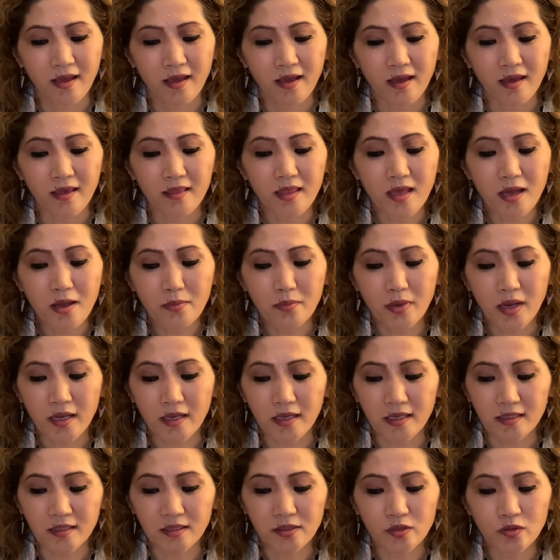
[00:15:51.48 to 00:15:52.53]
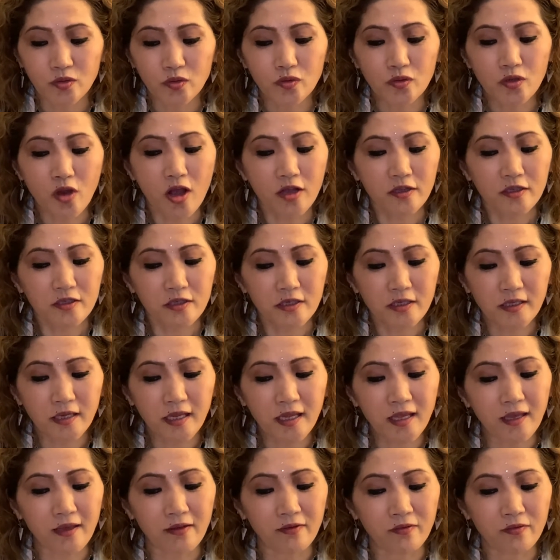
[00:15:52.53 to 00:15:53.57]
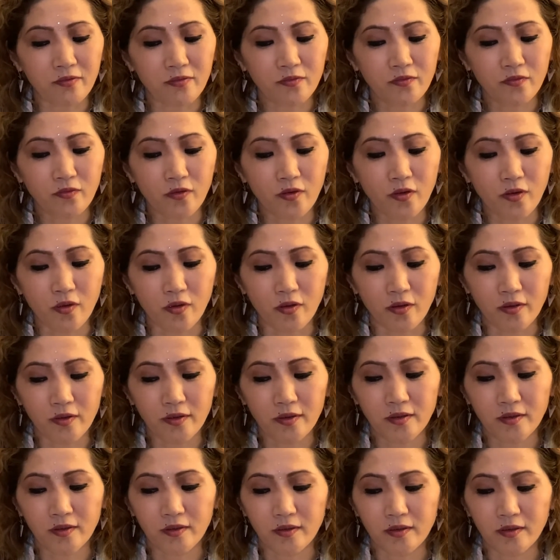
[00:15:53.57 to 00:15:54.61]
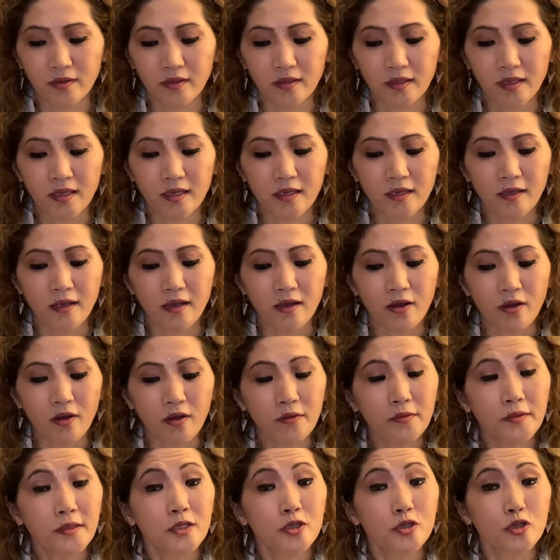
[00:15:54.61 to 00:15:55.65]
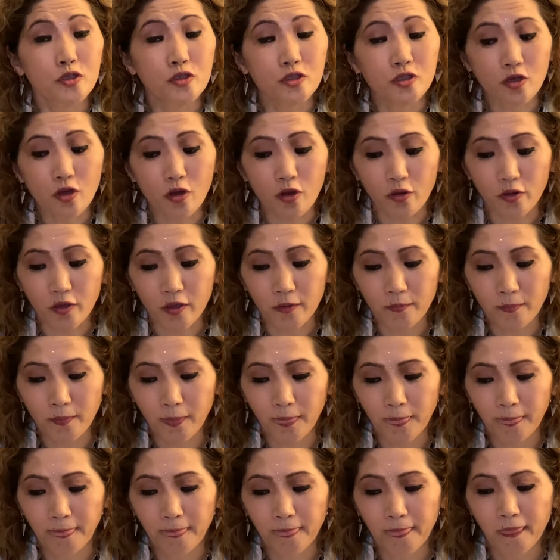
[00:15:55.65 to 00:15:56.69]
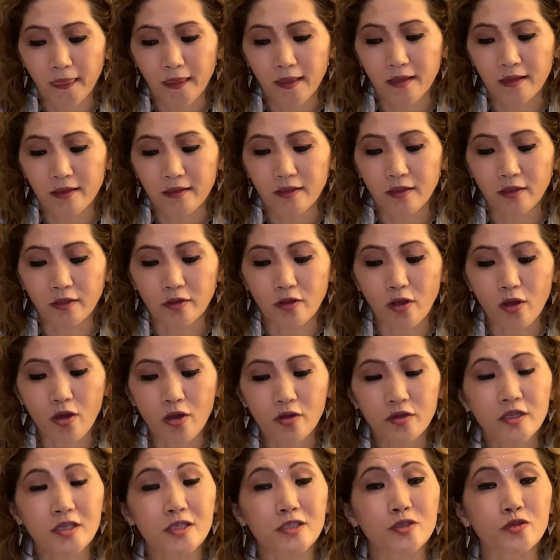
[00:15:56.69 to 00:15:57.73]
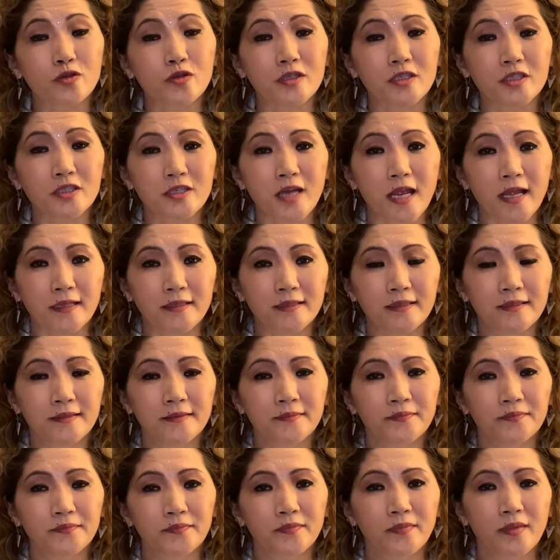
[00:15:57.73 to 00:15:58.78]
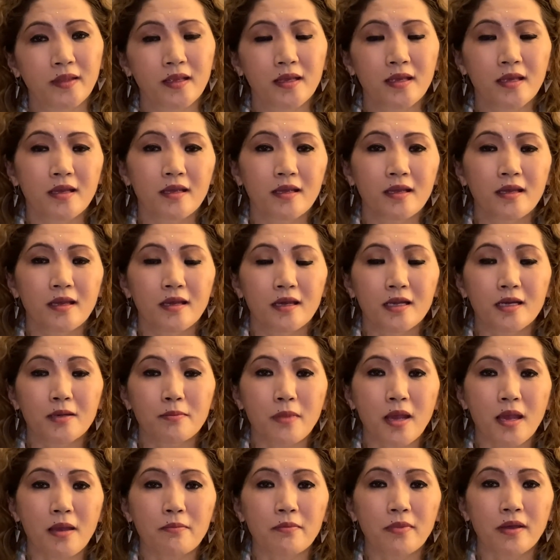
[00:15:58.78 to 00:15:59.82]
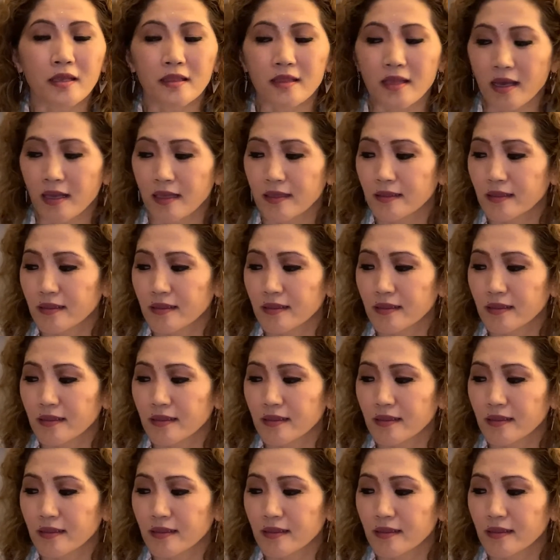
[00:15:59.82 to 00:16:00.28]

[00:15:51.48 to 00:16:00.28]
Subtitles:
Nehemiah is, do not grieve, for only the joy. The Lord is your strength. Remember that